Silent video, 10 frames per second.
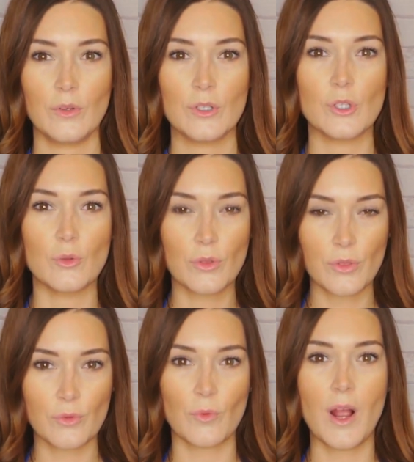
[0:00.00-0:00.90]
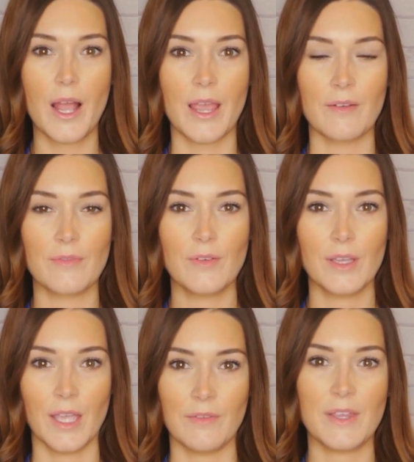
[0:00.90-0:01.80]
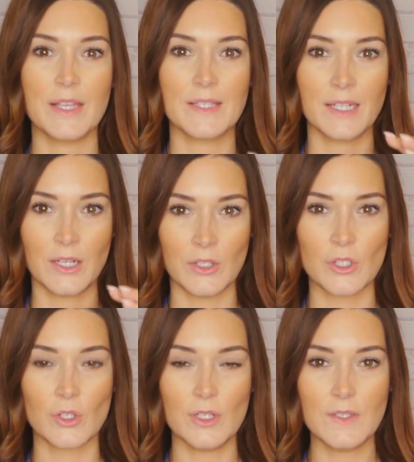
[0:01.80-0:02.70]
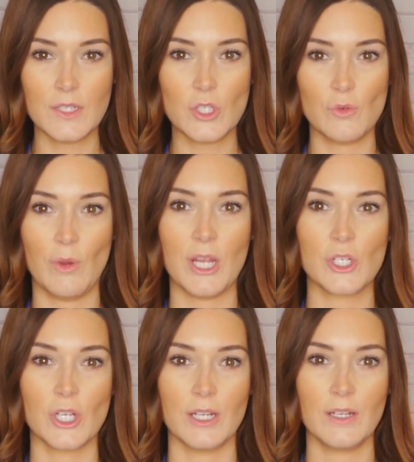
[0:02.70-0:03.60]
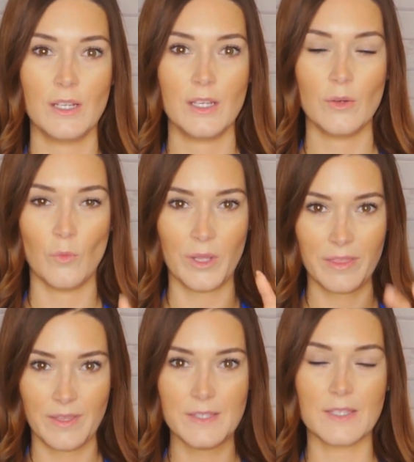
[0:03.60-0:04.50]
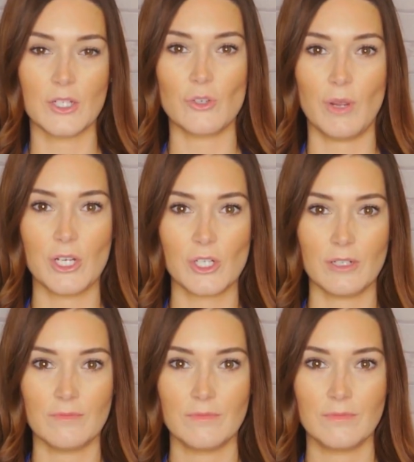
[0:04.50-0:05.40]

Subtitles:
to thrive if he's in an uncertain situation with this situation?